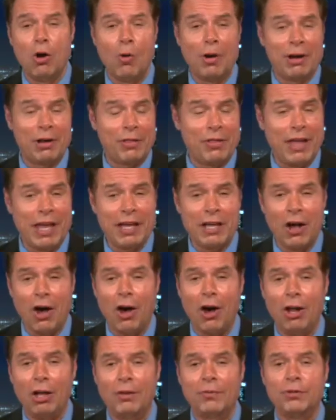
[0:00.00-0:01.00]
I want to thank
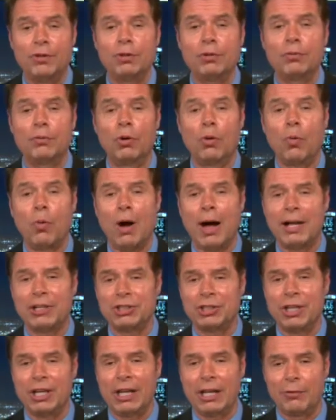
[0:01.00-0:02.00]
all of you for
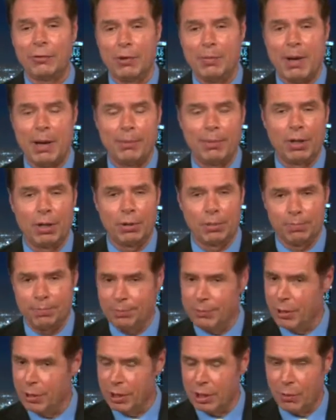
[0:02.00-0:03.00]
watching. And remember,
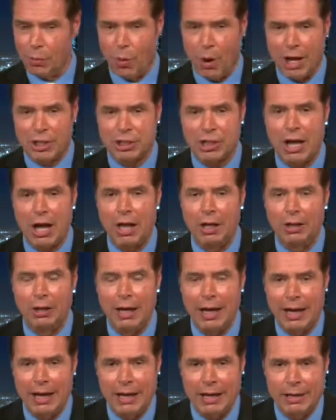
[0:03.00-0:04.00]
you can watch
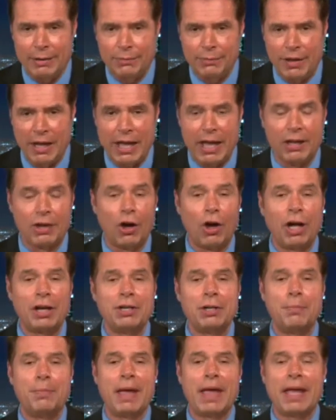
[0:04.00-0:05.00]
live and
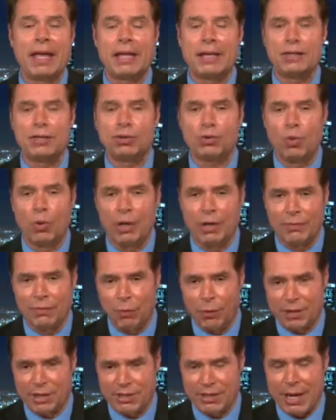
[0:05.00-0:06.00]
on demand
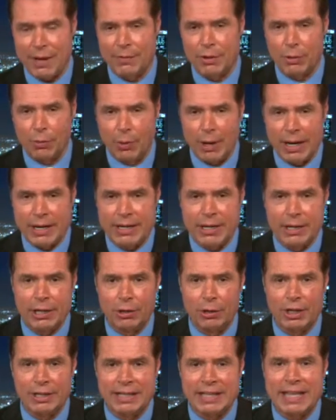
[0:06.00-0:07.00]
24 7 right
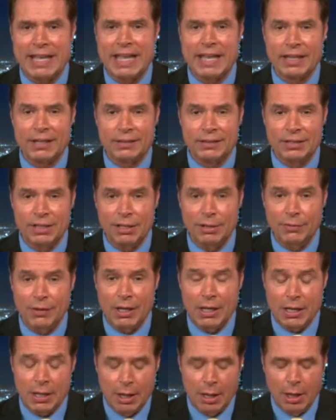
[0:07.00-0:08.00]
here on EAN
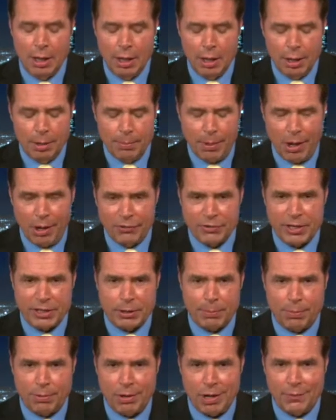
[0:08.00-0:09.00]
TV,
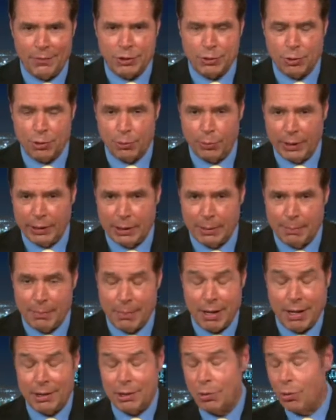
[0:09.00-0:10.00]
Politics and Profits with Rick
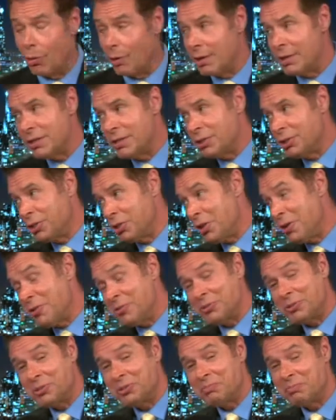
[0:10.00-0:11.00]
Amato, or any of the
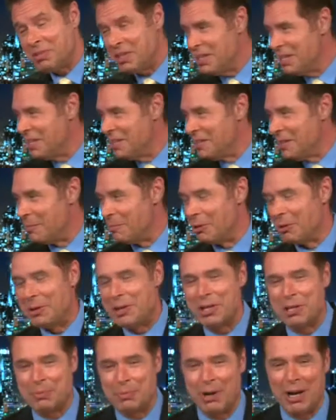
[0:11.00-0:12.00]
shows that Marie
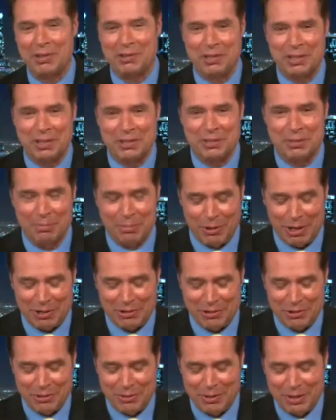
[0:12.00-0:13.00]
has brought to, the, brought
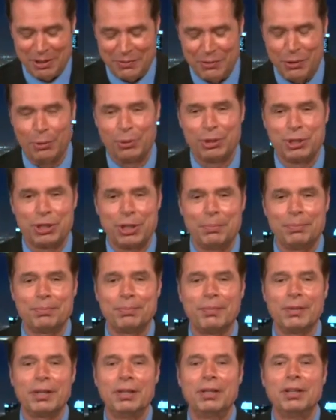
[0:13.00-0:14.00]
to uh, viewership.
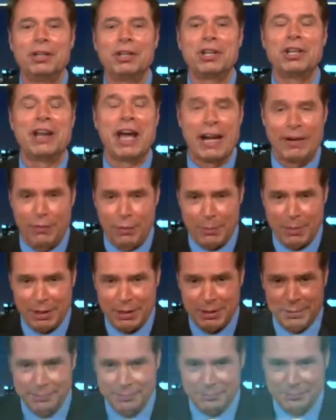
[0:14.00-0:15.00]
Good night, everybody.